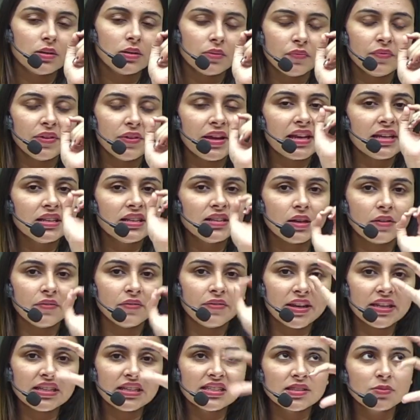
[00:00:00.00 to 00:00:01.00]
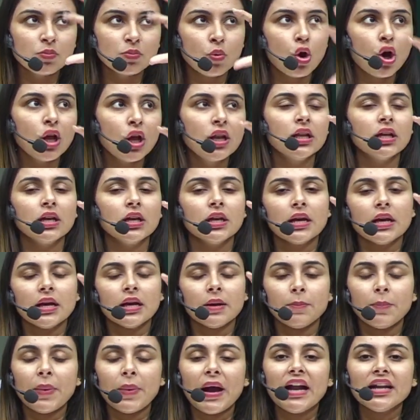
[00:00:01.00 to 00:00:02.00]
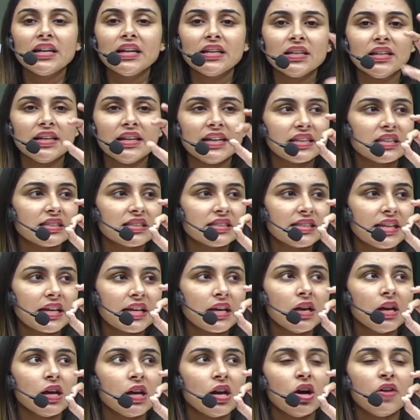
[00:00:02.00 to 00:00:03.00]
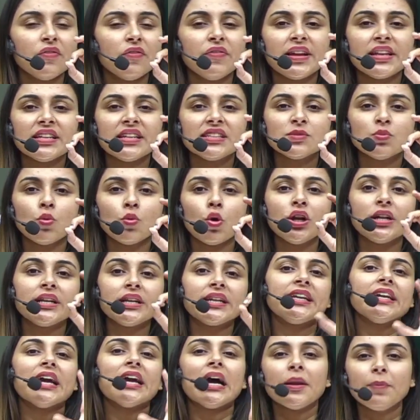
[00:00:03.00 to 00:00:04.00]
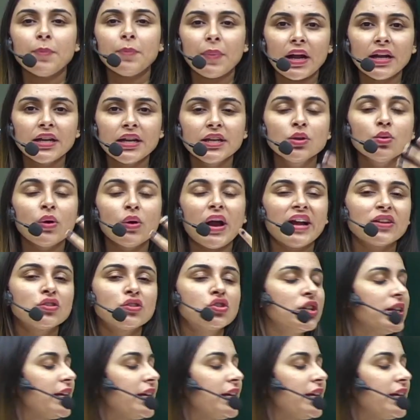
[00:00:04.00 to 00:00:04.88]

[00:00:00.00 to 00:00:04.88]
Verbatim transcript: very uh, very small part, let us say a very small D R part, you actually